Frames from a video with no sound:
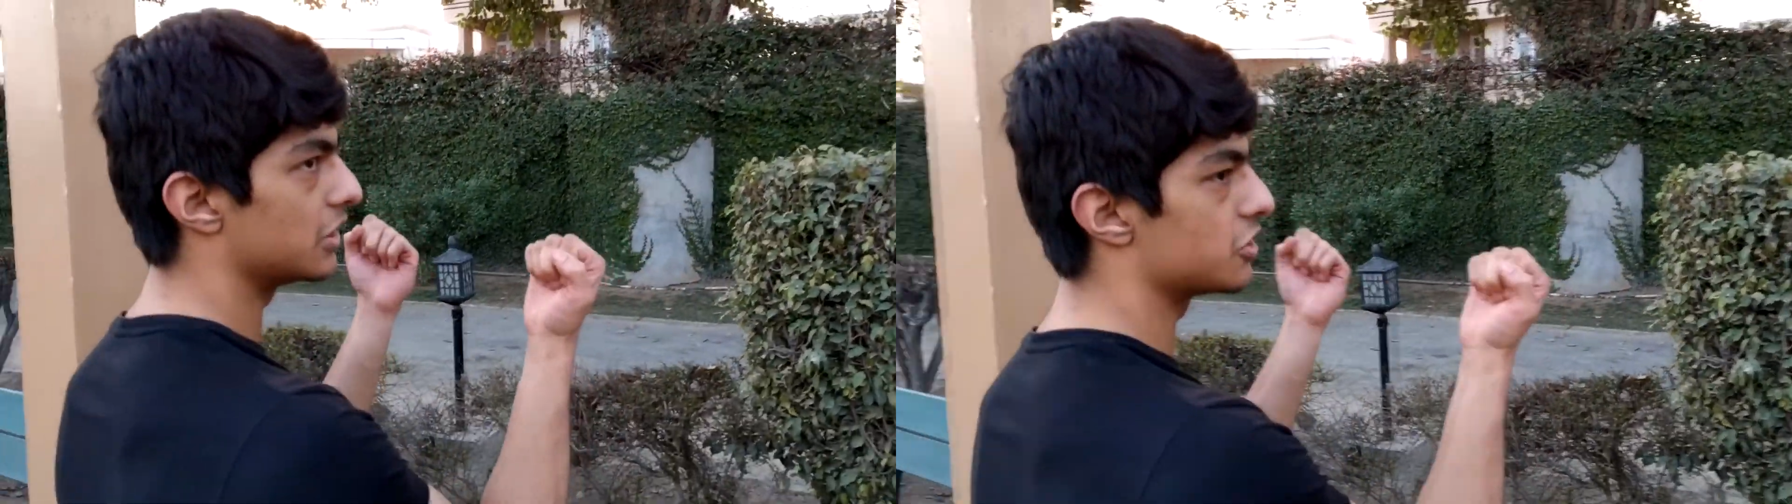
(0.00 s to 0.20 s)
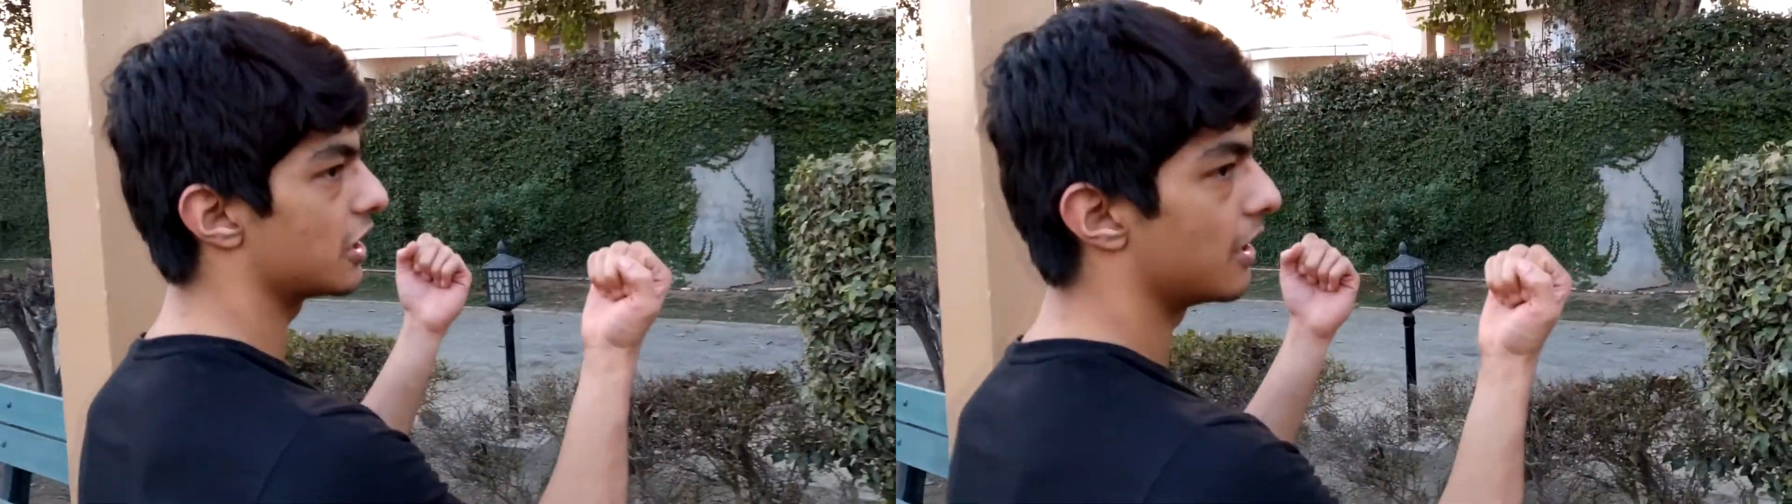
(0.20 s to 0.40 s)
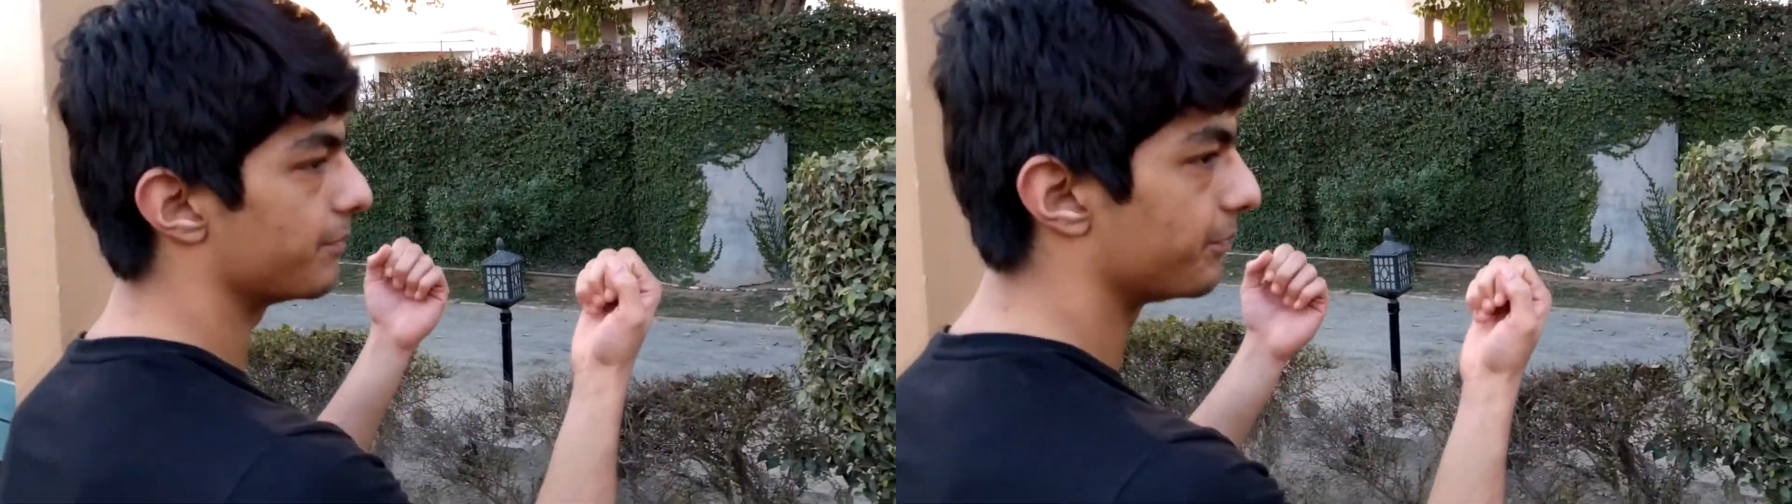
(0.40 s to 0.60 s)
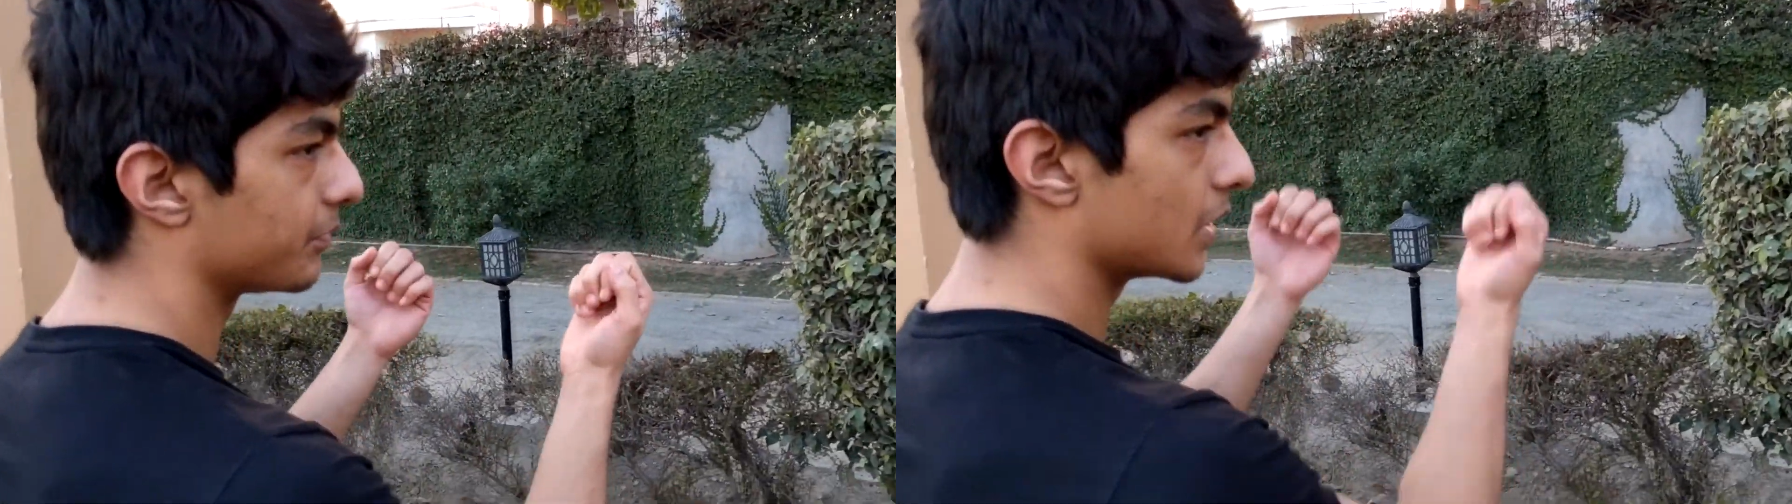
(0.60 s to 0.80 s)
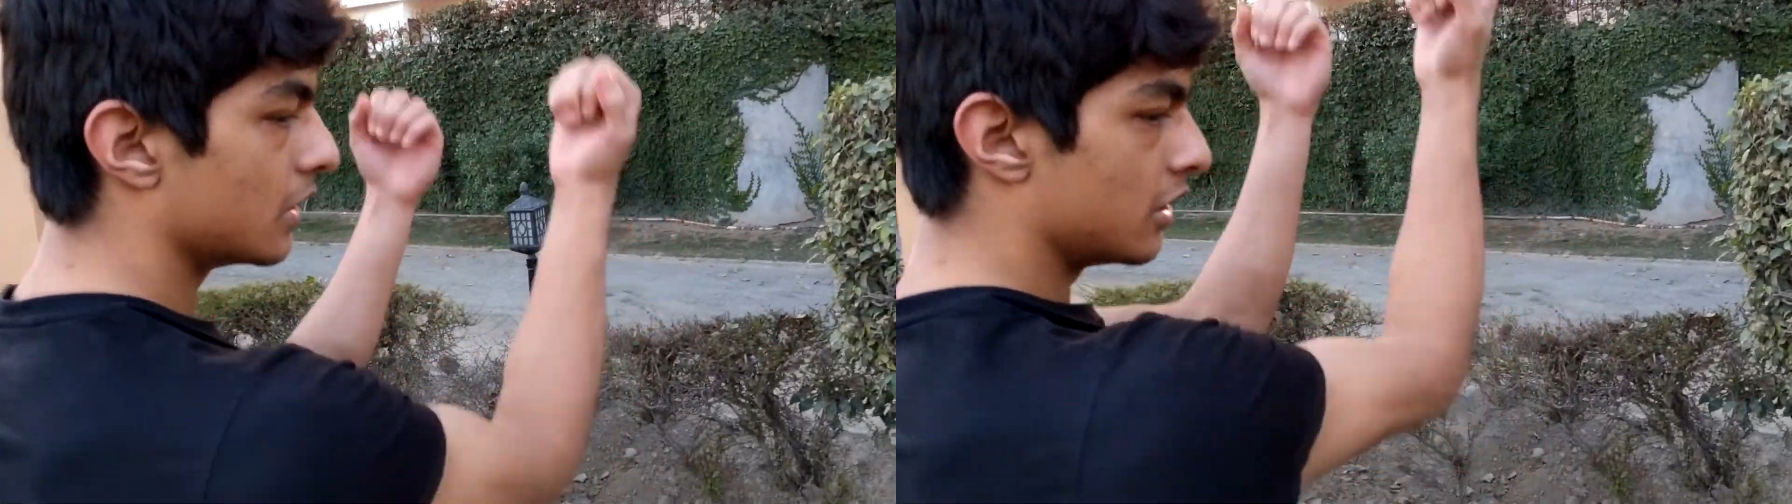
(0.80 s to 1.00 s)
the chin up,
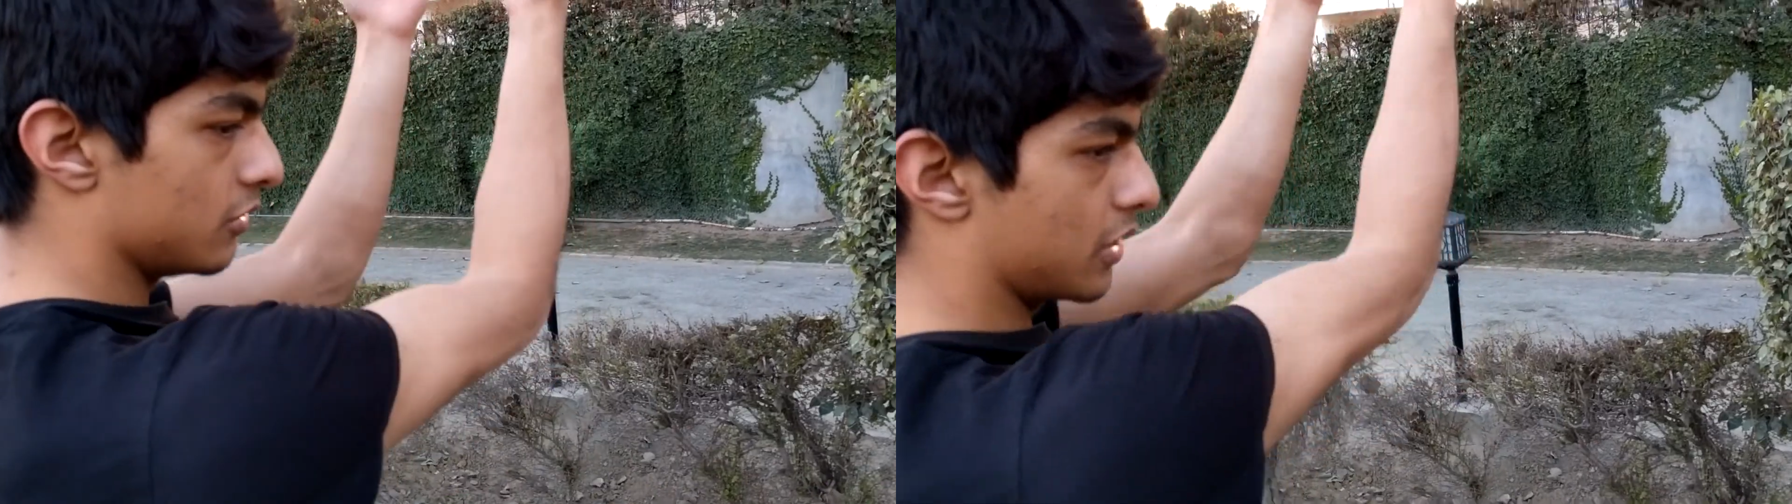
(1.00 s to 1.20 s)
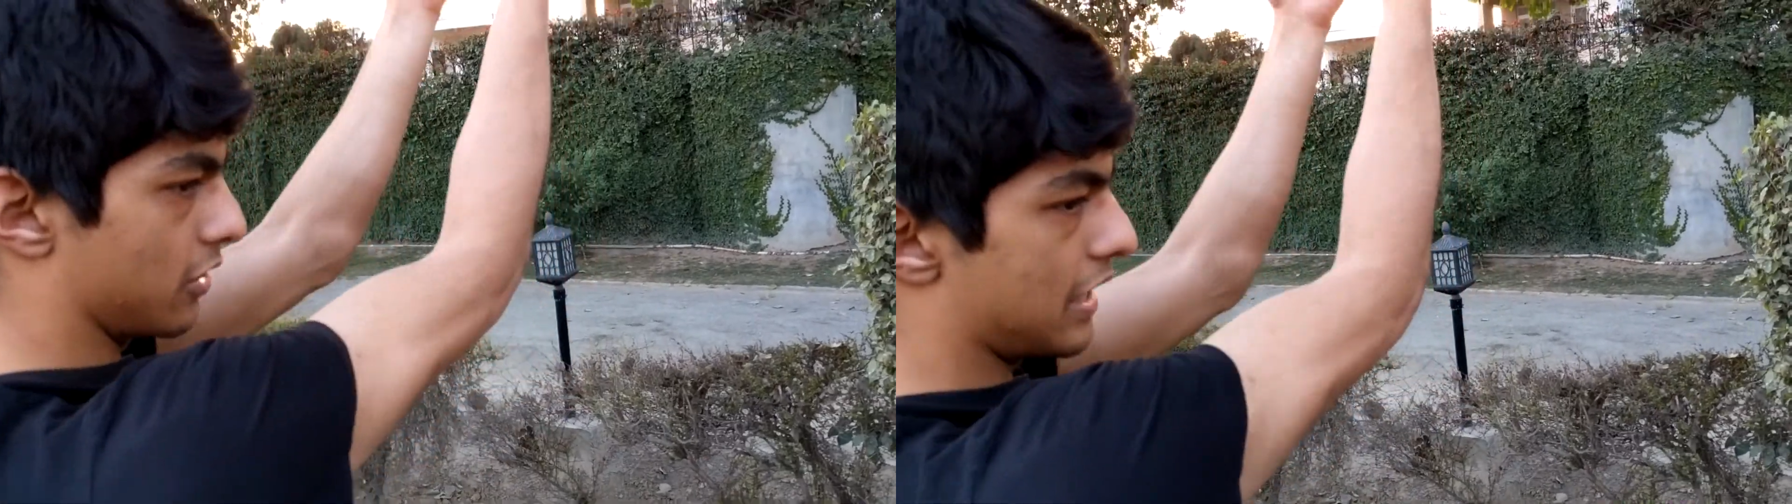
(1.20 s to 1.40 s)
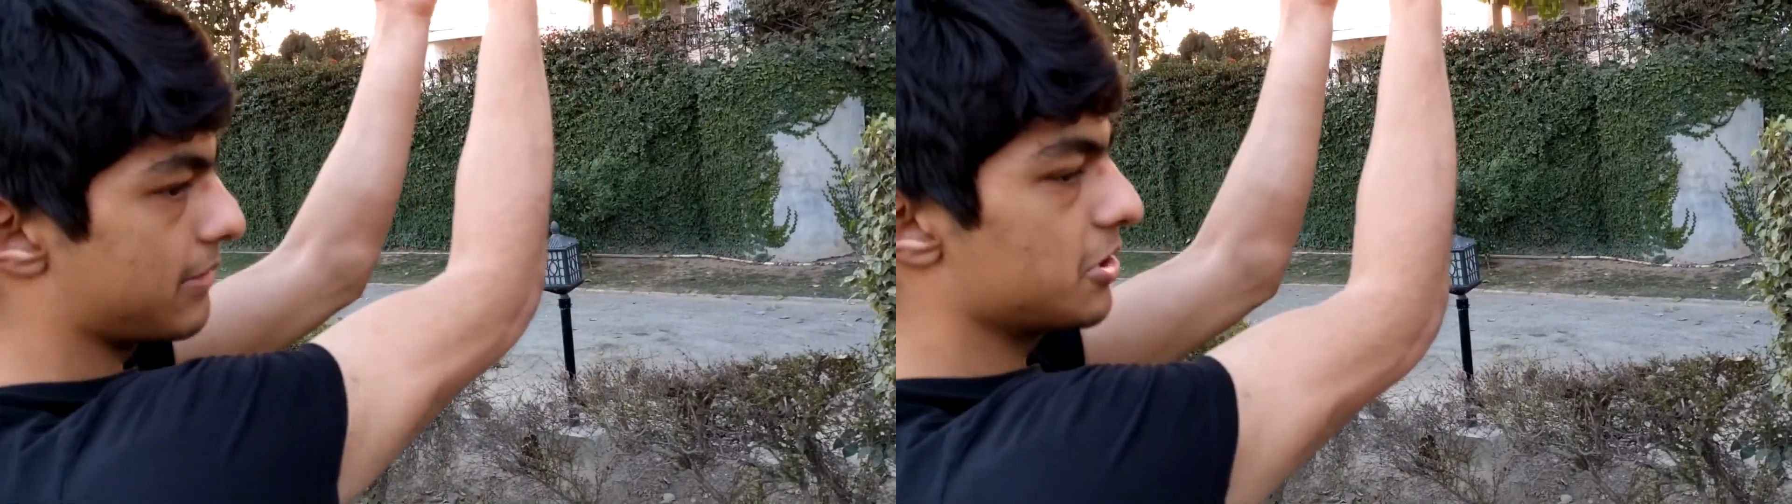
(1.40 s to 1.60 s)
you want to grab